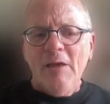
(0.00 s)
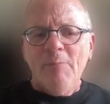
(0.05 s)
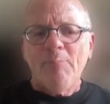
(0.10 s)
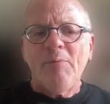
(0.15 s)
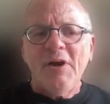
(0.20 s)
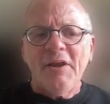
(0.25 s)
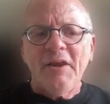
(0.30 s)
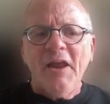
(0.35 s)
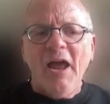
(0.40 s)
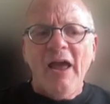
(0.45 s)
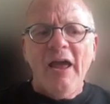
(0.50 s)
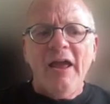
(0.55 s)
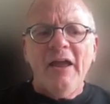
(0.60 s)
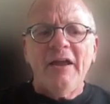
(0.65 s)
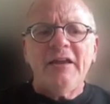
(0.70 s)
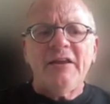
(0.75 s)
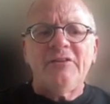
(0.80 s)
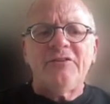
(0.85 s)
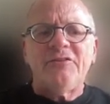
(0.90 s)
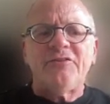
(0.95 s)
But
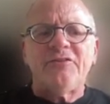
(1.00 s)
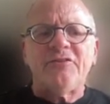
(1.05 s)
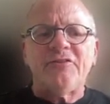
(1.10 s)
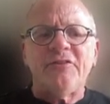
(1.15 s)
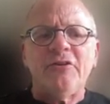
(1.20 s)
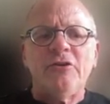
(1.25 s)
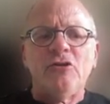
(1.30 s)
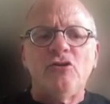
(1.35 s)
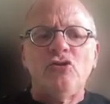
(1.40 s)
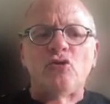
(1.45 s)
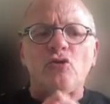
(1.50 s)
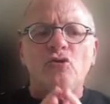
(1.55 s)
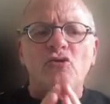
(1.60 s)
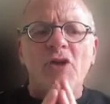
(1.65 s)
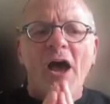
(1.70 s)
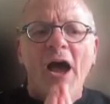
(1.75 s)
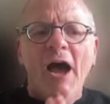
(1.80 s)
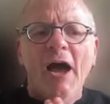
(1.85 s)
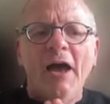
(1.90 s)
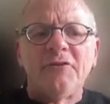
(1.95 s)

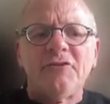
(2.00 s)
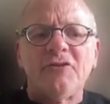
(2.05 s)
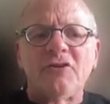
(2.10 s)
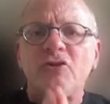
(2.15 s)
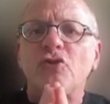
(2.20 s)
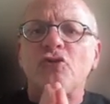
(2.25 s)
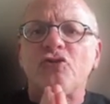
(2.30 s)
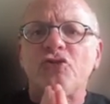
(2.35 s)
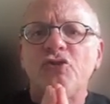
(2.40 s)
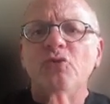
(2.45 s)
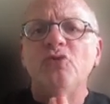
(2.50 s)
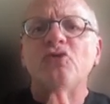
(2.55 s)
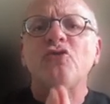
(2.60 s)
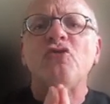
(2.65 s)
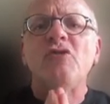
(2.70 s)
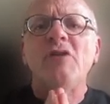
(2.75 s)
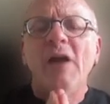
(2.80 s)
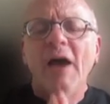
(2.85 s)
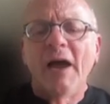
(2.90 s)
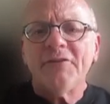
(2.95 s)
your students are
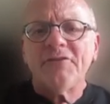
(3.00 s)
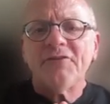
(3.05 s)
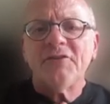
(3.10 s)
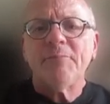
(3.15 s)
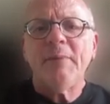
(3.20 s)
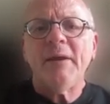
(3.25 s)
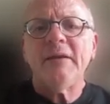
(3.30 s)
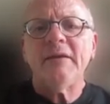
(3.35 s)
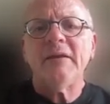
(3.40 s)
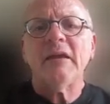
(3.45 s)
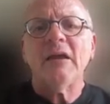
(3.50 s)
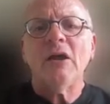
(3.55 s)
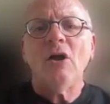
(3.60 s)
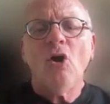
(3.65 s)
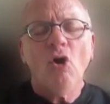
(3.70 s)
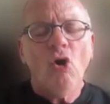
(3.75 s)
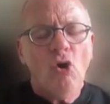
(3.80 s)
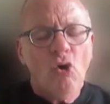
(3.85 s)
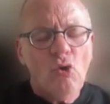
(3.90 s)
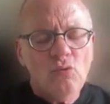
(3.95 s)
not spending a
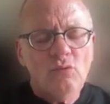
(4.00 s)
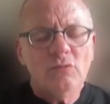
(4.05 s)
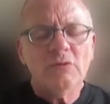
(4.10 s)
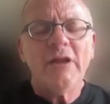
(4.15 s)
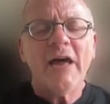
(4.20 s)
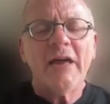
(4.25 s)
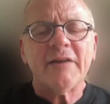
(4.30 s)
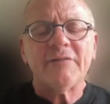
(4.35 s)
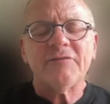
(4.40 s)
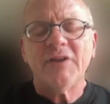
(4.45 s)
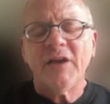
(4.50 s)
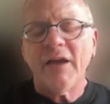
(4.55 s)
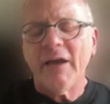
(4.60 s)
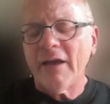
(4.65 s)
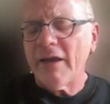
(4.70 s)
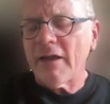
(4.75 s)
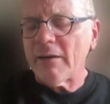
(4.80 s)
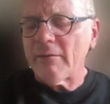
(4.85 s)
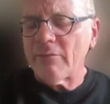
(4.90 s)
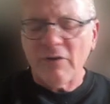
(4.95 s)
whole lot of
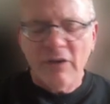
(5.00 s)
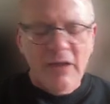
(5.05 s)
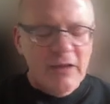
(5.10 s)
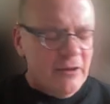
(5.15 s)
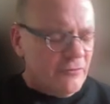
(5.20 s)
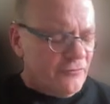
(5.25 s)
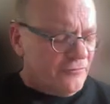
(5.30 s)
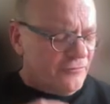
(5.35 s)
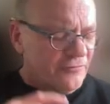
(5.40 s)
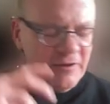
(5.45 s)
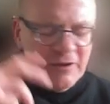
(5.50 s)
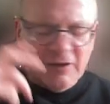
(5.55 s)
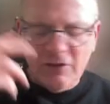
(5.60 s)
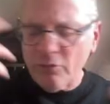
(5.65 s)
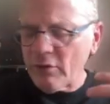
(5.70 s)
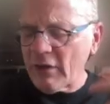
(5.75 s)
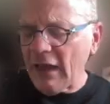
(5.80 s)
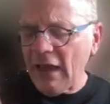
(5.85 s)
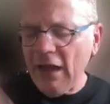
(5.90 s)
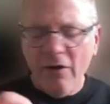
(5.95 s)
time
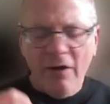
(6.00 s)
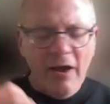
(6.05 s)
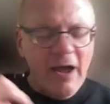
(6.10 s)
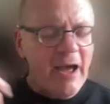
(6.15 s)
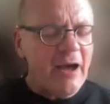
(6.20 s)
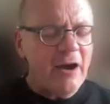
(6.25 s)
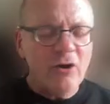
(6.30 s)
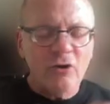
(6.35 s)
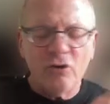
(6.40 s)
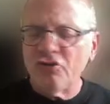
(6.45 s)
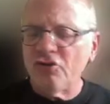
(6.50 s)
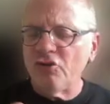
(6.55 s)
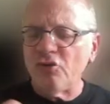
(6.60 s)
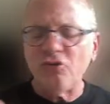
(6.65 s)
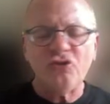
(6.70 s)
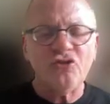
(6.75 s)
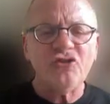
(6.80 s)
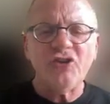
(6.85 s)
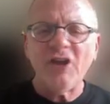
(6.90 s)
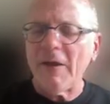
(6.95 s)
figuring out how to
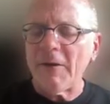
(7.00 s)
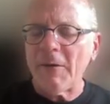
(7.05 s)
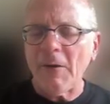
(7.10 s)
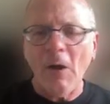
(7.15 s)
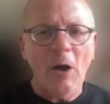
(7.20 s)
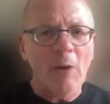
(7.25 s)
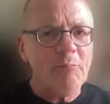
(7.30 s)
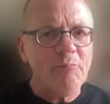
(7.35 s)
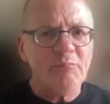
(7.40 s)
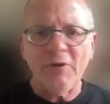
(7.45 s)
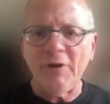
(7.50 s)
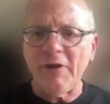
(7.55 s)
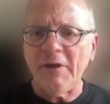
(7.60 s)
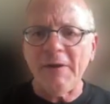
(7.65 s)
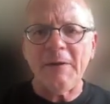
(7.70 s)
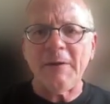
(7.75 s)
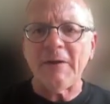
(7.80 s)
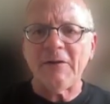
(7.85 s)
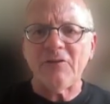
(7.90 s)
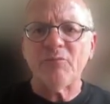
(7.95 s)
set up
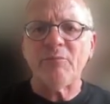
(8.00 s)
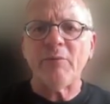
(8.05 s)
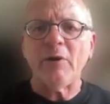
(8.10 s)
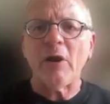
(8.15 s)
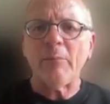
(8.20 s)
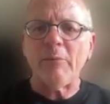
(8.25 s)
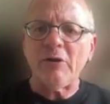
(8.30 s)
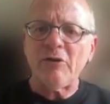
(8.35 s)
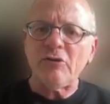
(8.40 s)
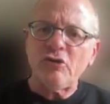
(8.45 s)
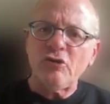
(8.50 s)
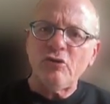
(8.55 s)
an experiment.